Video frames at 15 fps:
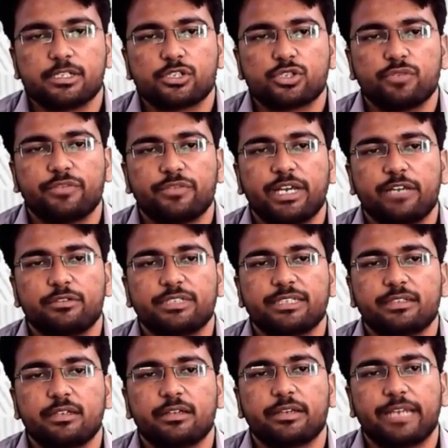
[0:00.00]
So we are using
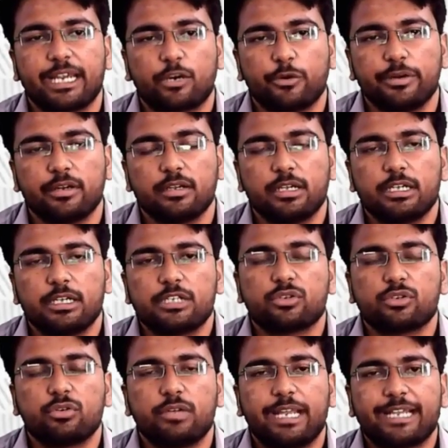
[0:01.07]
the recorder.
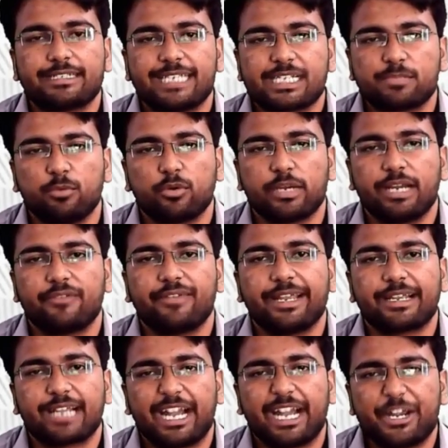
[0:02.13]
So like seismograph,
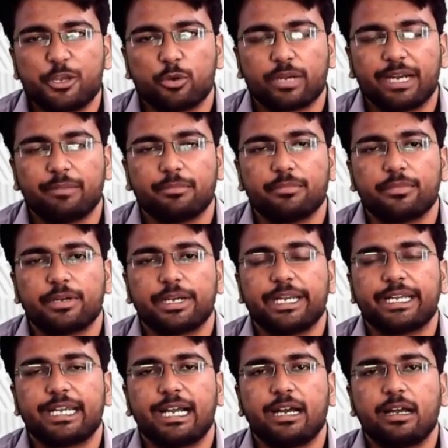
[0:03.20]
like cardiogram
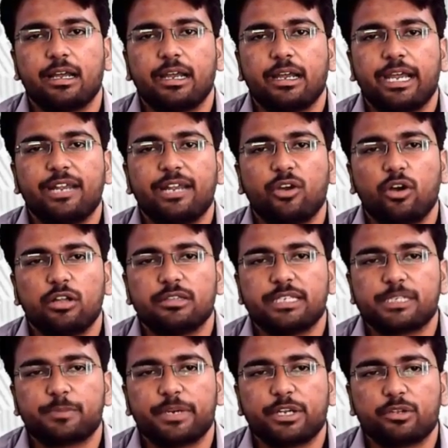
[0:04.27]
data, and all these
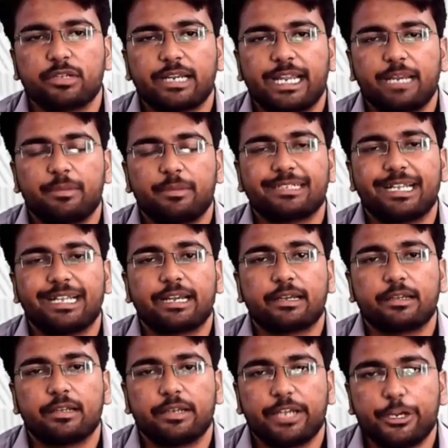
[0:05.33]
particular elements like
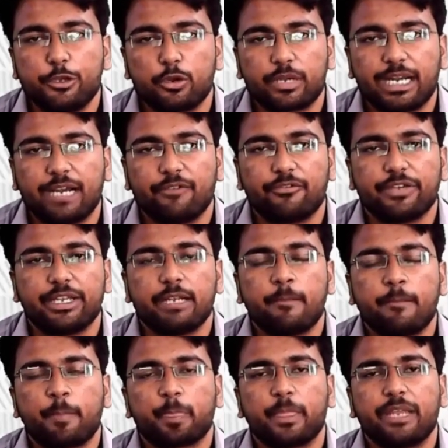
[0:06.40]
radiography,
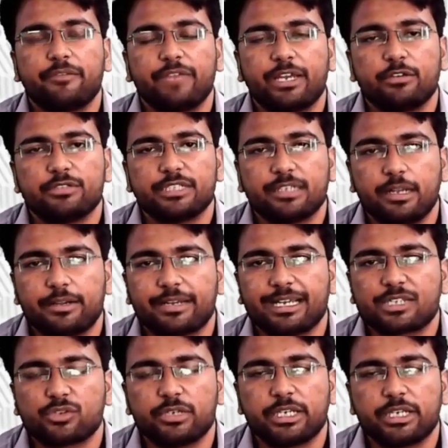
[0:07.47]
then we are using
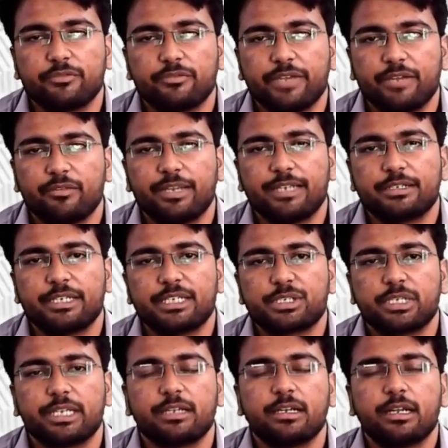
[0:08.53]
ultrasonic wavelength
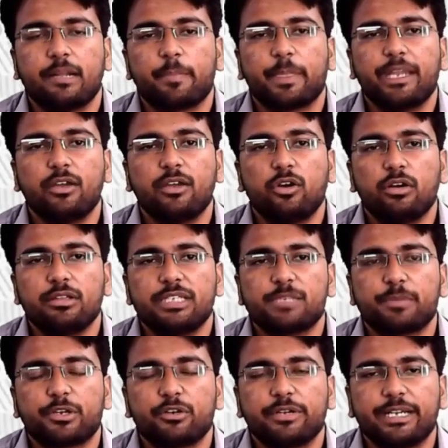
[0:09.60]
testing, then all these
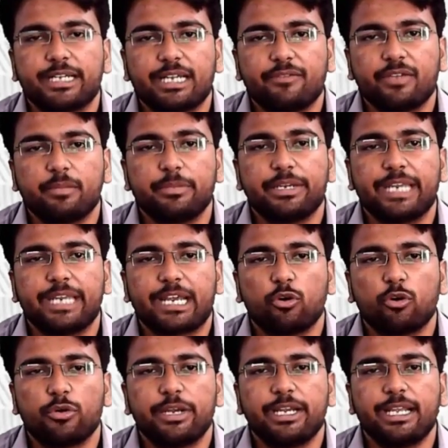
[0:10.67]
particular data will be
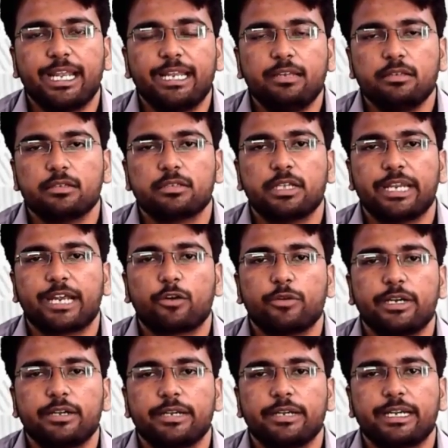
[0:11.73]
recorded, and the
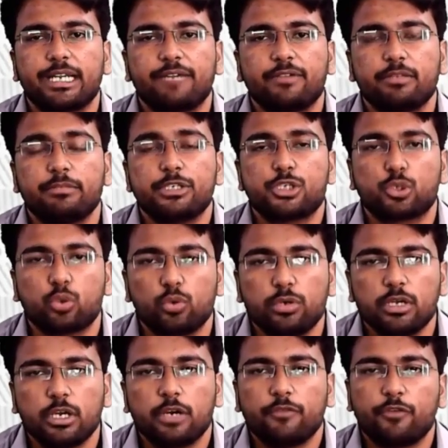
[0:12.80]
recorded data will be
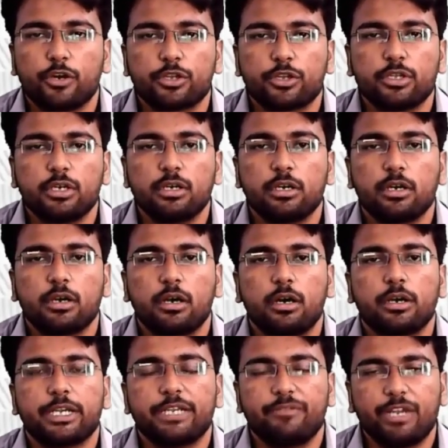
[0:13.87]
stored for the
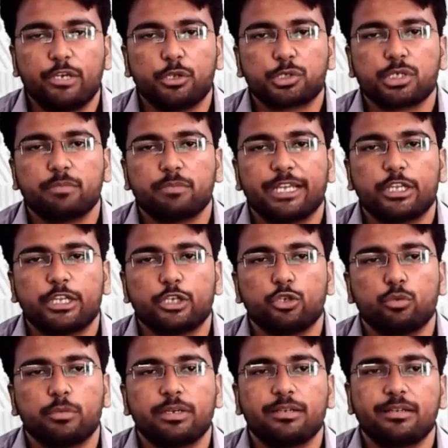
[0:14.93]
evaluation by the
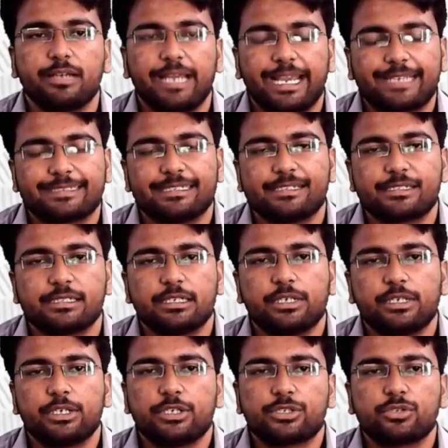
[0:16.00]
human access.
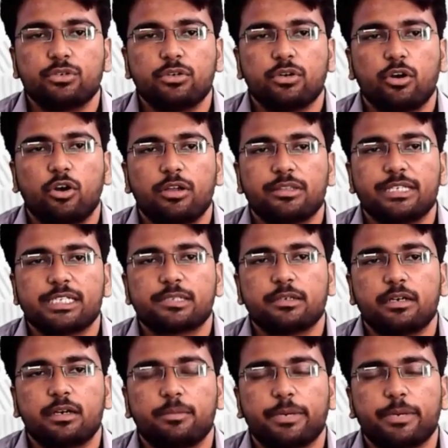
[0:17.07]
So all these
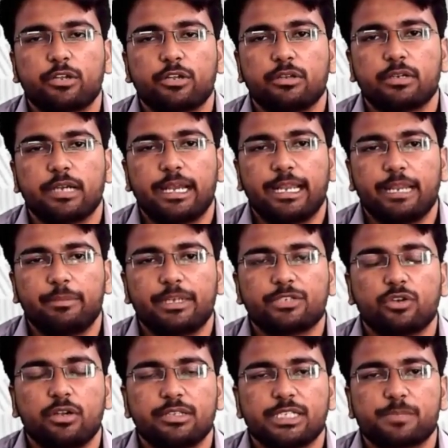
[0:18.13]
particular elements,
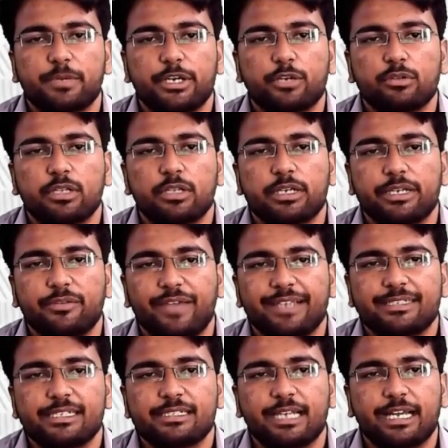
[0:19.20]
all these particular
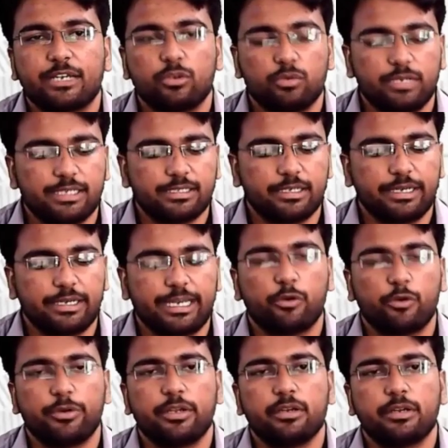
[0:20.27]
devices are known as a
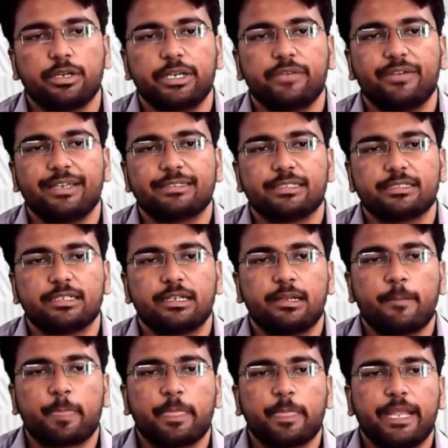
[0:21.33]
recorder devices.
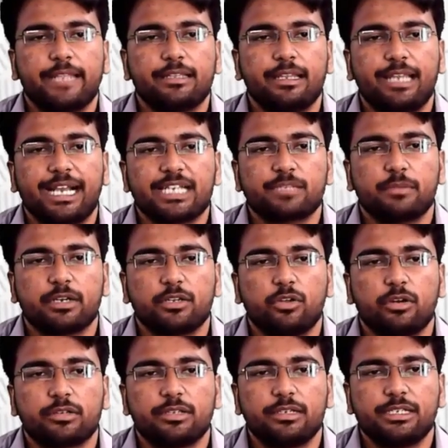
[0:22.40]
And the last but
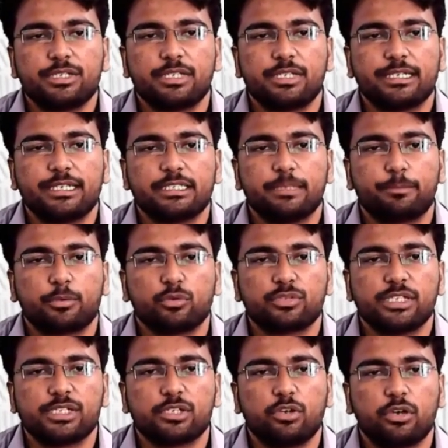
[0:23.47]
not the least, that is a
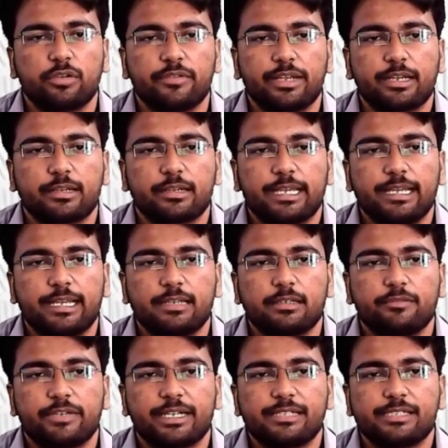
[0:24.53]
processor, or okay,
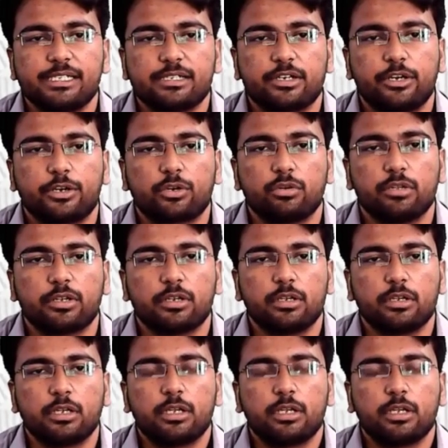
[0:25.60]
we can say controller.